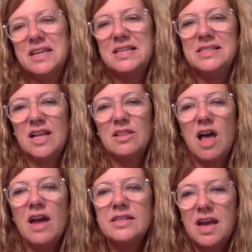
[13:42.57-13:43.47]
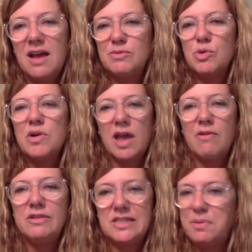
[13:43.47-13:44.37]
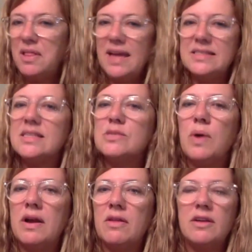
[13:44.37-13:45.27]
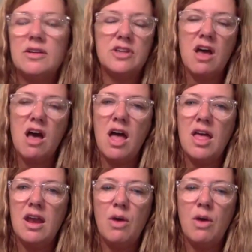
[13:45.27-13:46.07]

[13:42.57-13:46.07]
is a lot of times we'll go into places where there's not